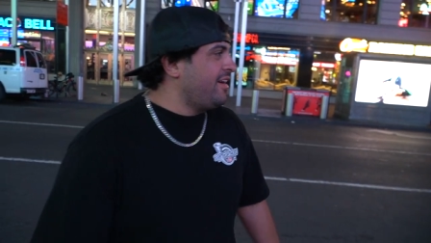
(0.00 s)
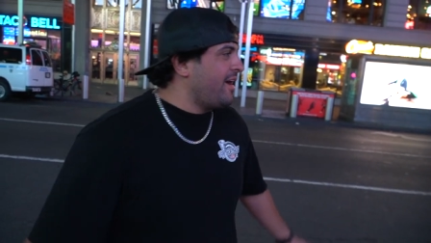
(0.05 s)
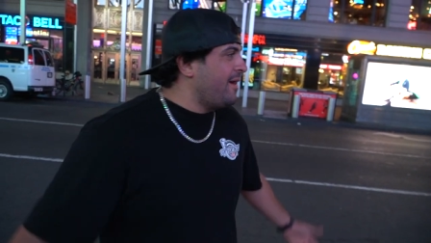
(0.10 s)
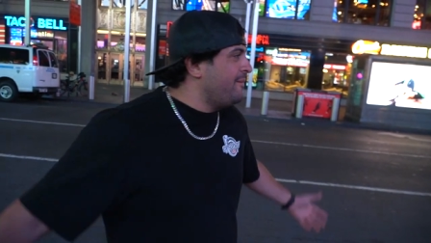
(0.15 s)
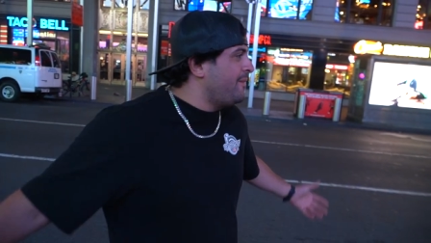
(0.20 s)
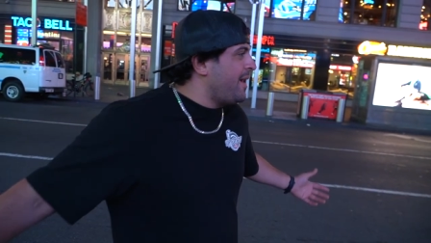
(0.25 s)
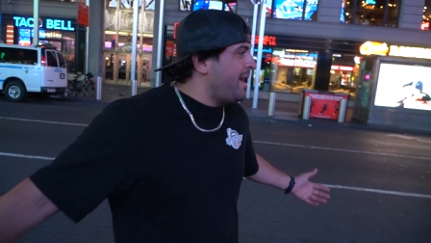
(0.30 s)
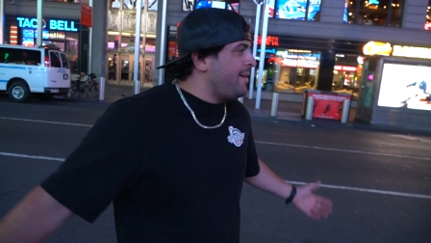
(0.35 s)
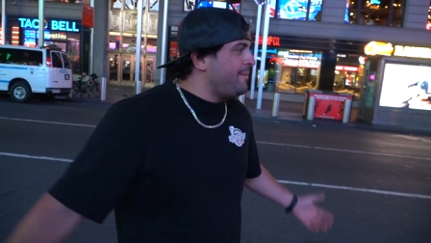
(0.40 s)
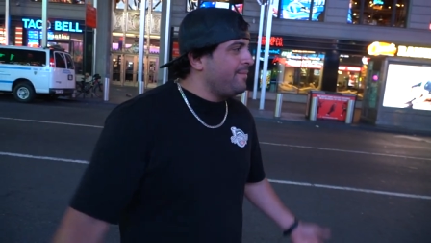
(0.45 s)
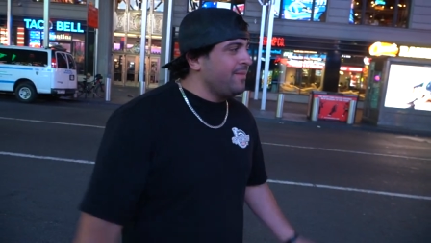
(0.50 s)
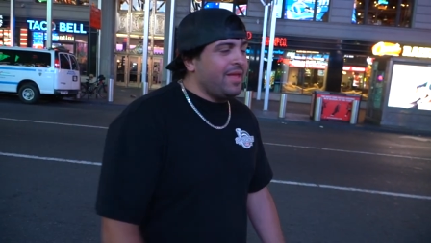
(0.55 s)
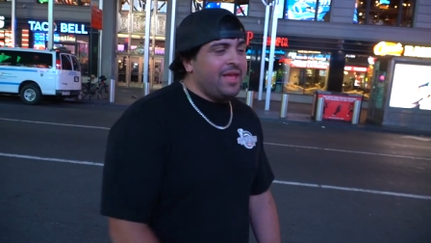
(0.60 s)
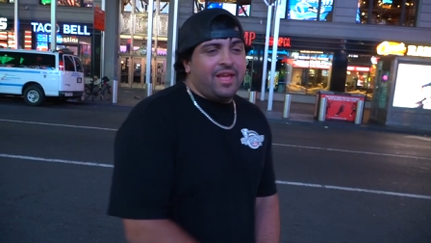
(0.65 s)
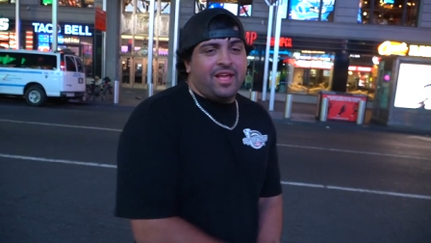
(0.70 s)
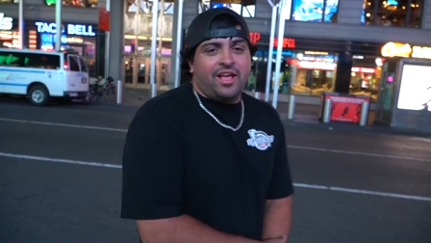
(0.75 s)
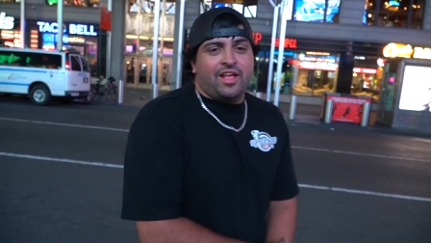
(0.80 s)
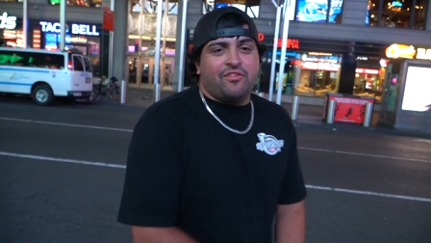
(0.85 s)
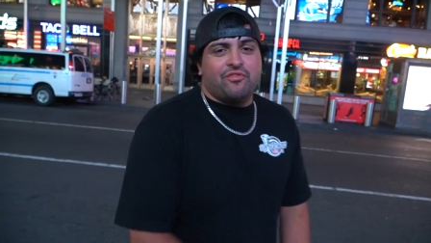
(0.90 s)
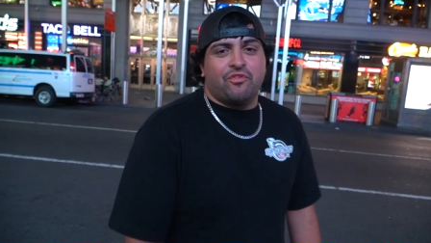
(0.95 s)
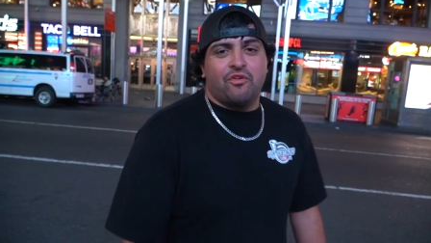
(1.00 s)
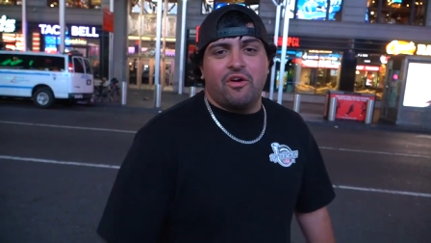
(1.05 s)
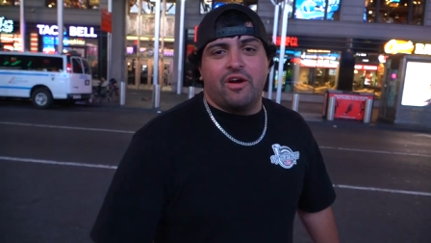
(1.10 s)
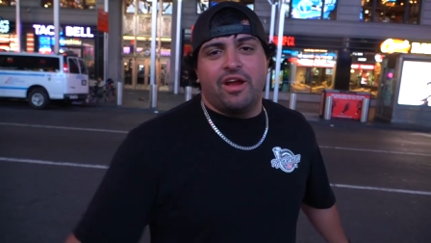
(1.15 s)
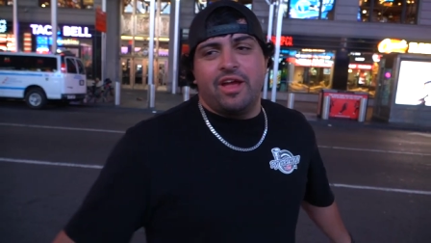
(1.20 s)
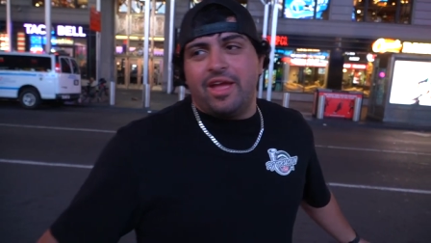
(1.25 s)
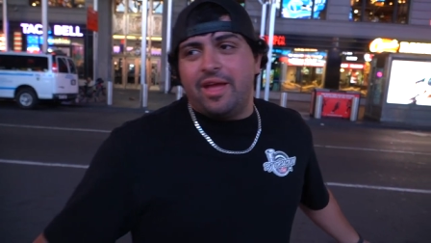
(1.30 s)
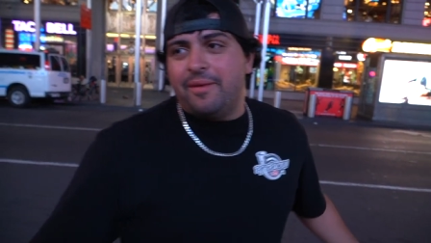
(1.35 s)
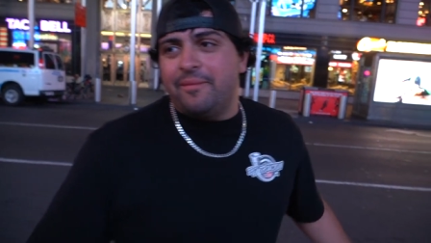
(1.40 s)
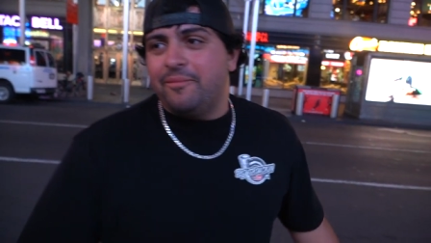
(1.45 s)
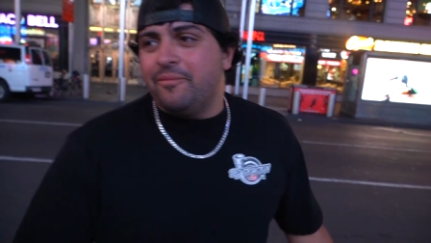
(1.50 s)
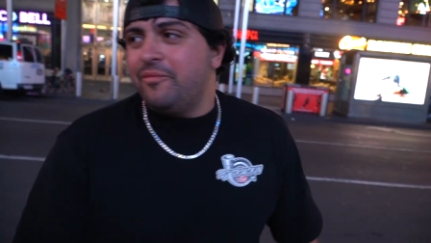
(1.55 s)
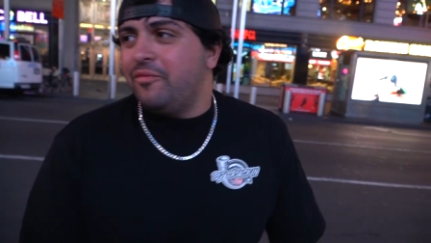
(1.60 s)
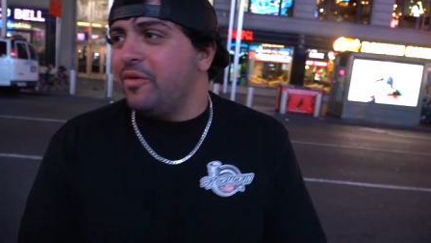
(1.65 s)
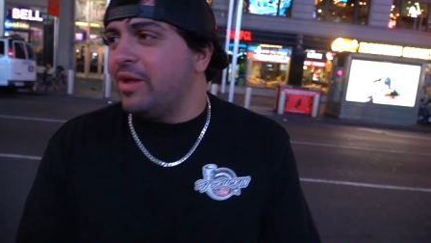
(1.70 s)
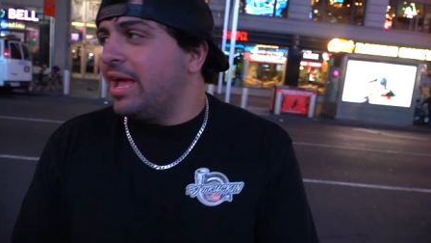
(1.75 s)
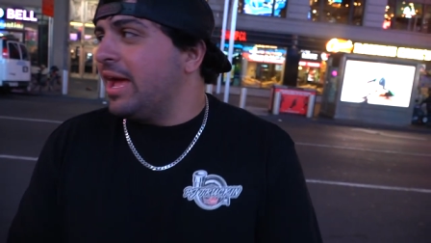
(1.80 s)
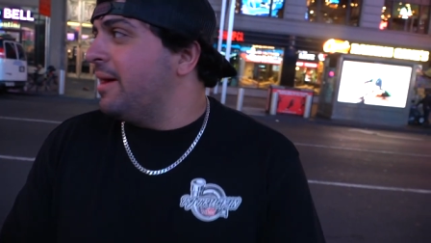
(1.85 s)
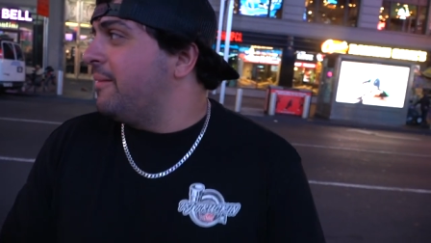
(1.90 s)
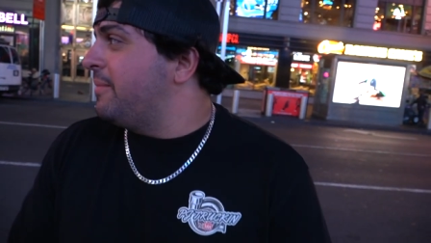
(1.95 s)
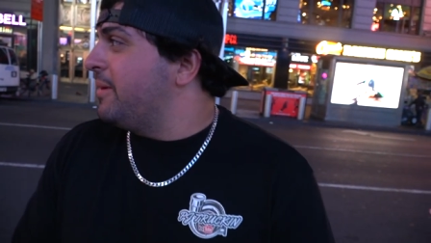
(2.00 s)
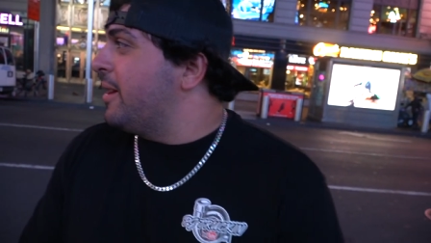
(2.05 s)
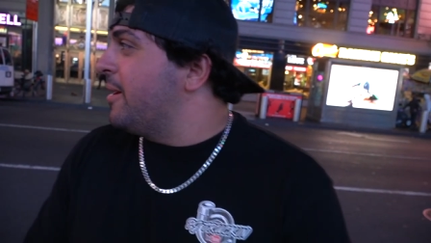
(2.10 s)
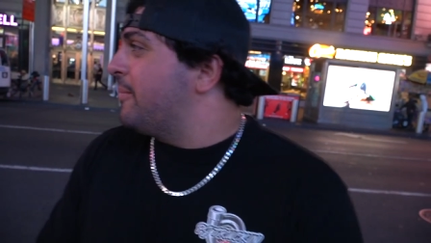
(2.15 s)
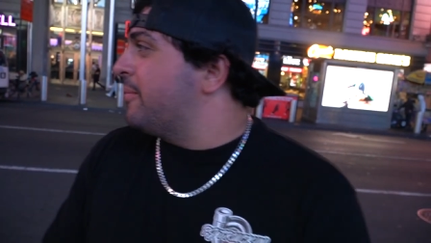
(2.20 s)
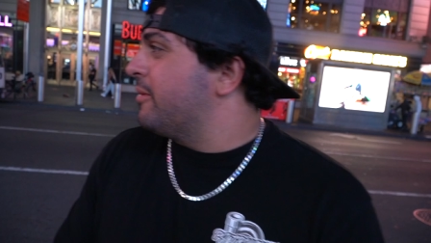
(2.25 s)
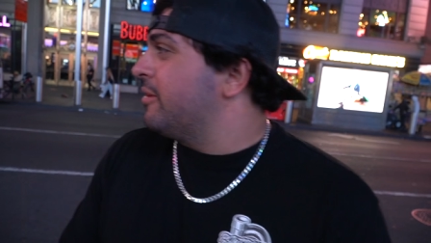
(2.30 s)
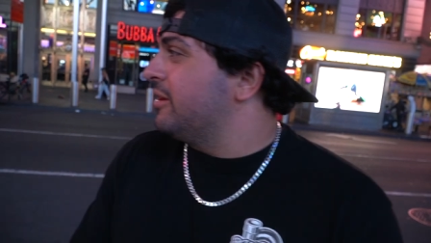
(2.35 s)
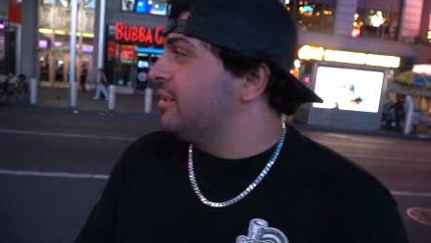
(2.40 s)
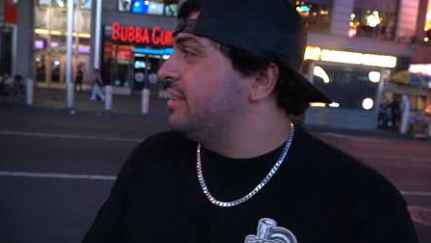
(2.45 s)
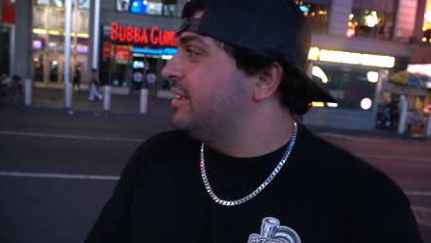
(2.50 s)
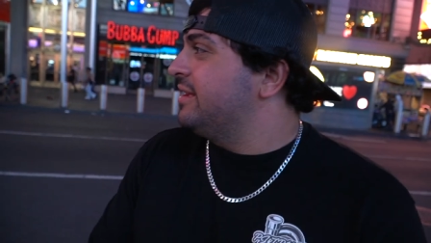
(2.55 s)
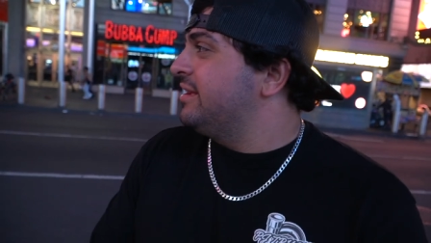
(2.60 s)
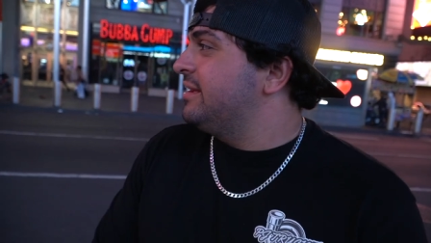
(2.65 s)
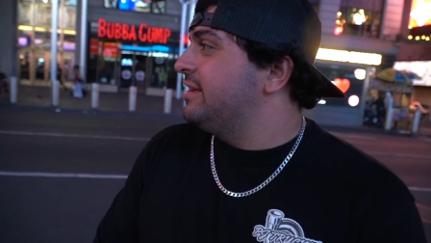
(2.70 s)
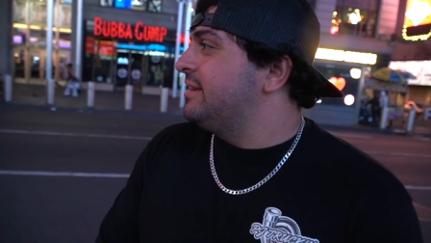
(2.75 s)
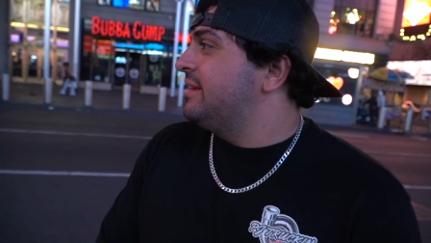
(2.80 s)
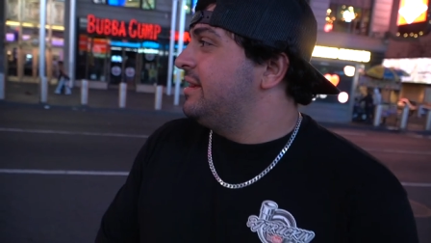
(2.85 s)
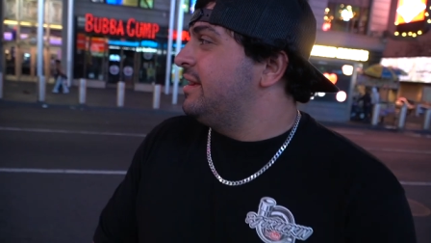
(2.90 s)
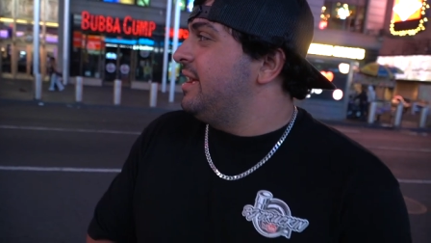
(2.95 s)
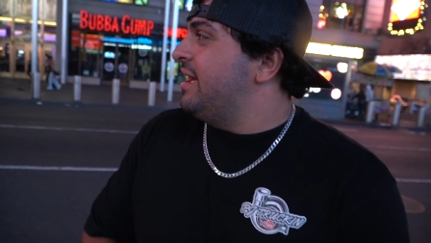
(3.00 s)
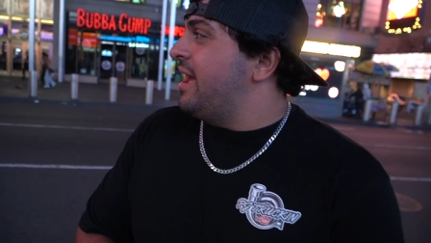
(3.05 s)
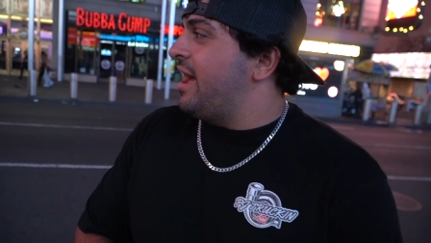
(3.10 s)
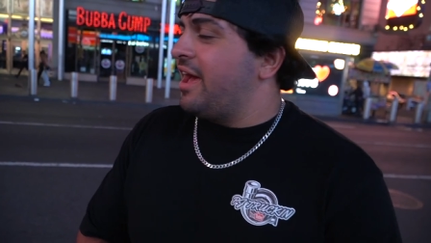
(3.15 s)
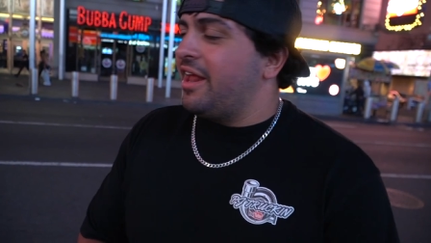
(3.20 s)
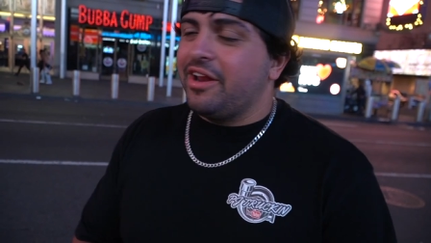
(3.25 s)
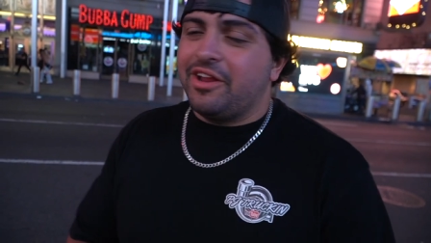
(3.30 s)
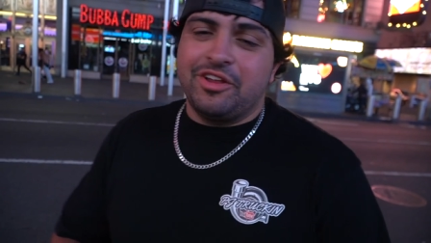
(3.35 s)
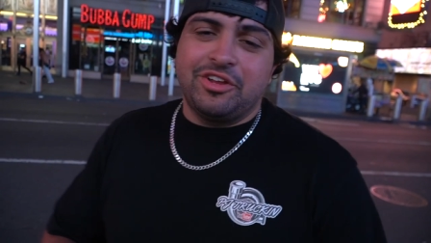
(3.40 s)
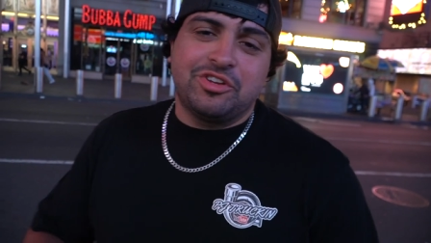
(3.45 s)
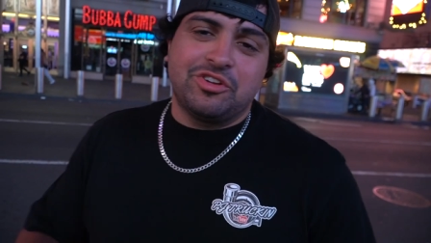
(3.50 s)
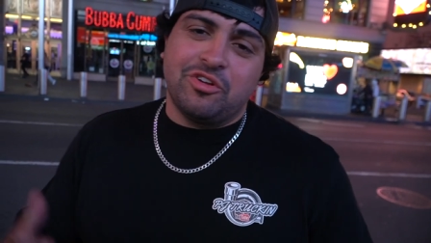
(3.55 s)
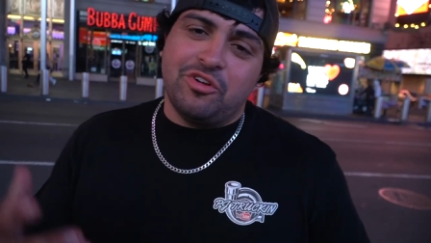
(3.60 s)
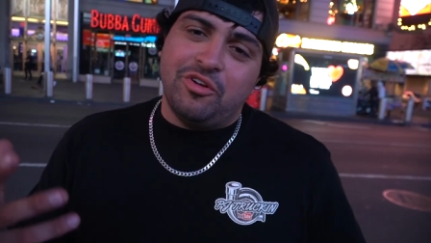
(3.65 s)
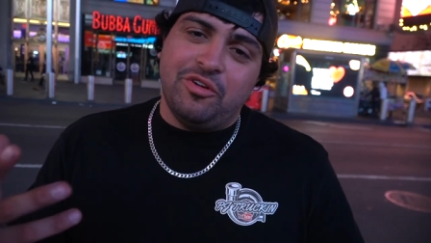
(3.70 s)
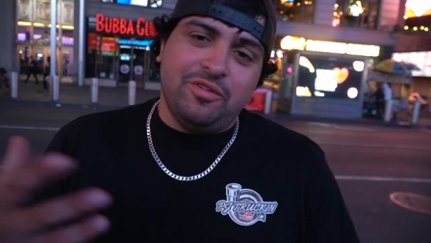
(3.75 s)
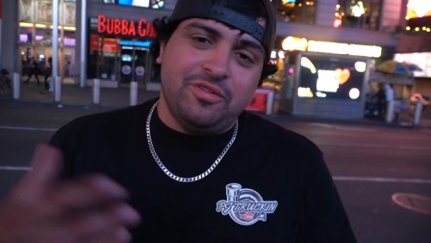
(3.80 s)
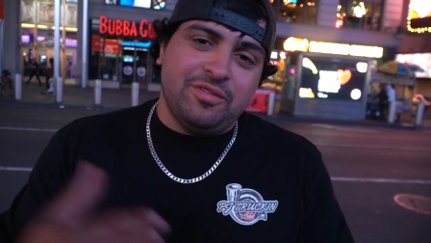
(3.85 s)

I'm hyped. It's 4 a.m. We gotta be up early. Out of control.